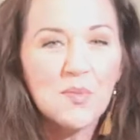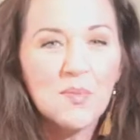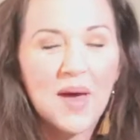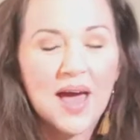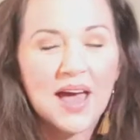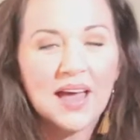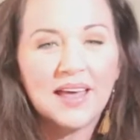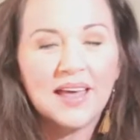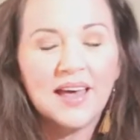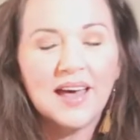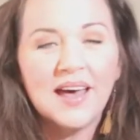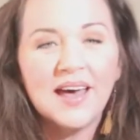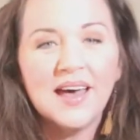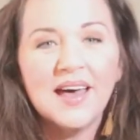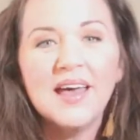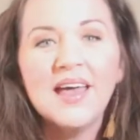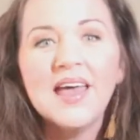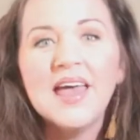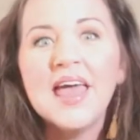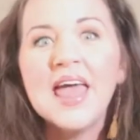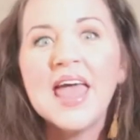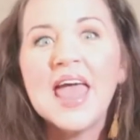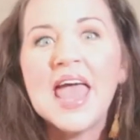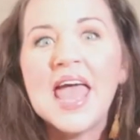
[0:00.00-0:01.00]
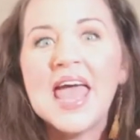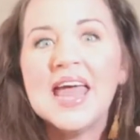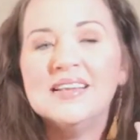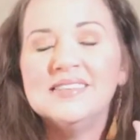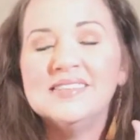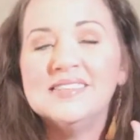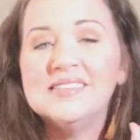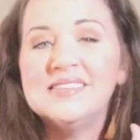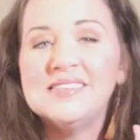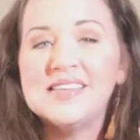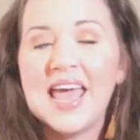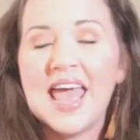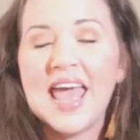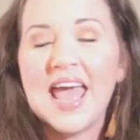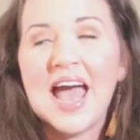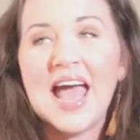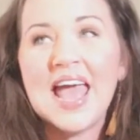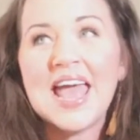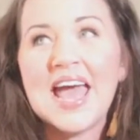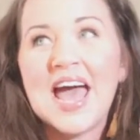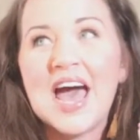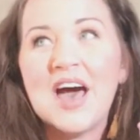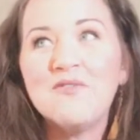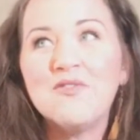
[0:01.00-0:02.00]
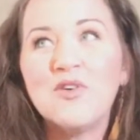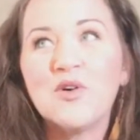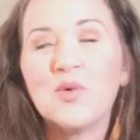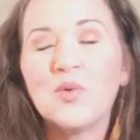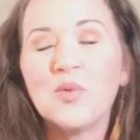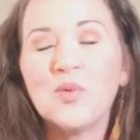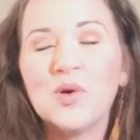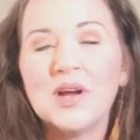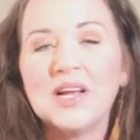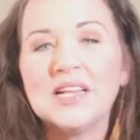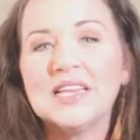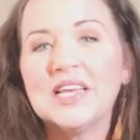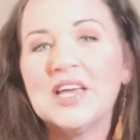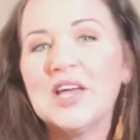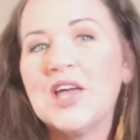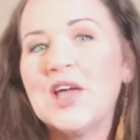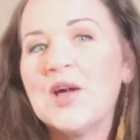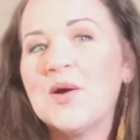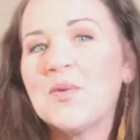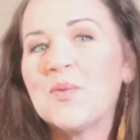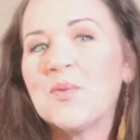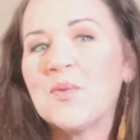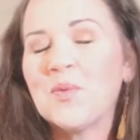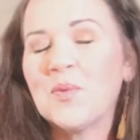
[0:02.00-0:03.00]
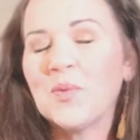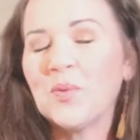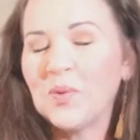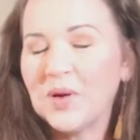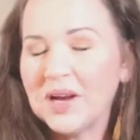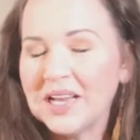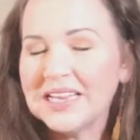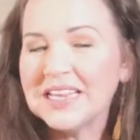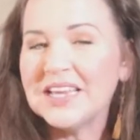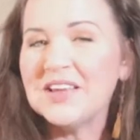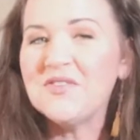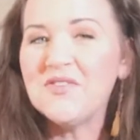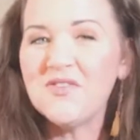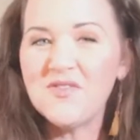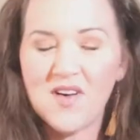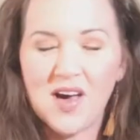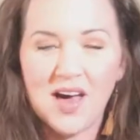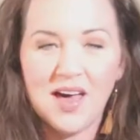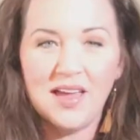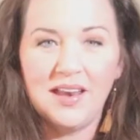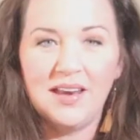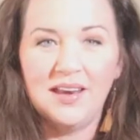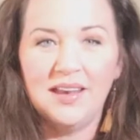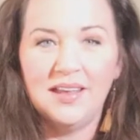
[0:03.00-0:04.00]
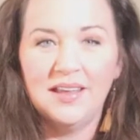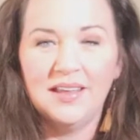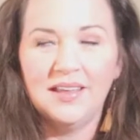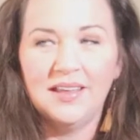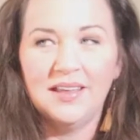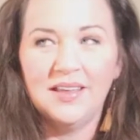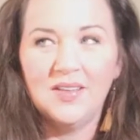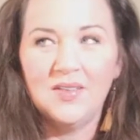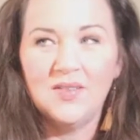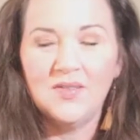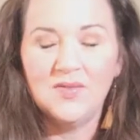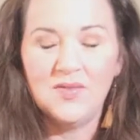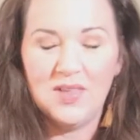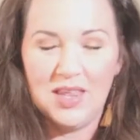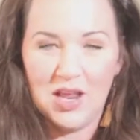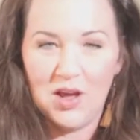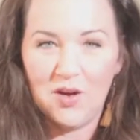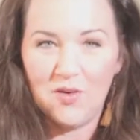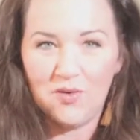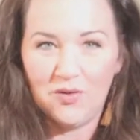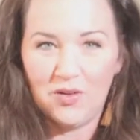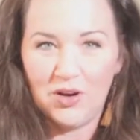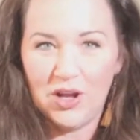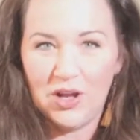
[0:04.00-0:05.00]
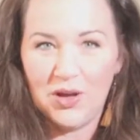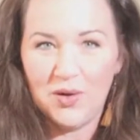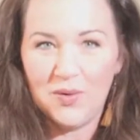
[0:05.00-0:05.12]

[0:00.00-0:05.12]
Rebecca, and today I have a really fun video for